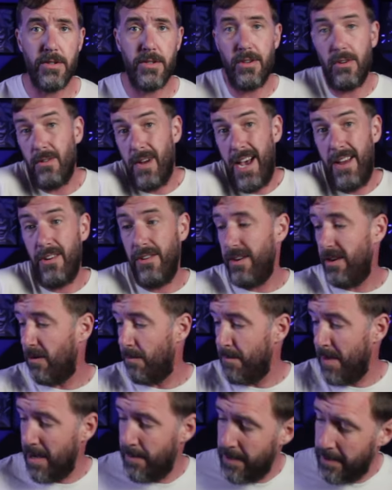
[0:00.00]
So I don't know,
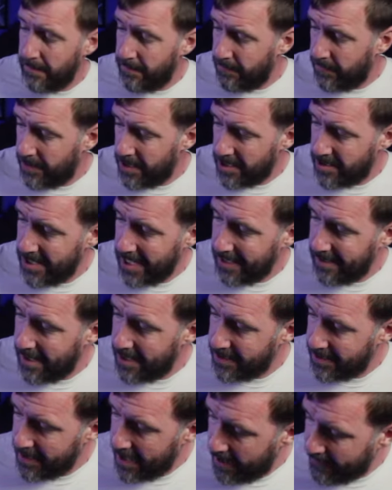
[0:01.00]
maybe this thing
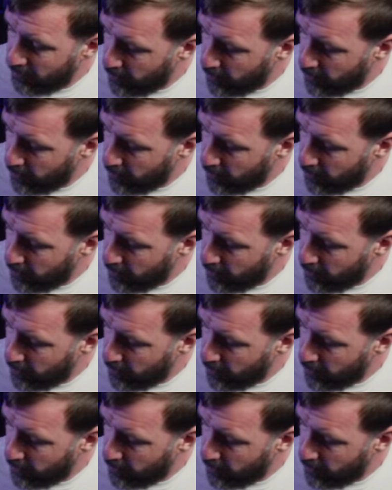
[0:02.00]
doesn't have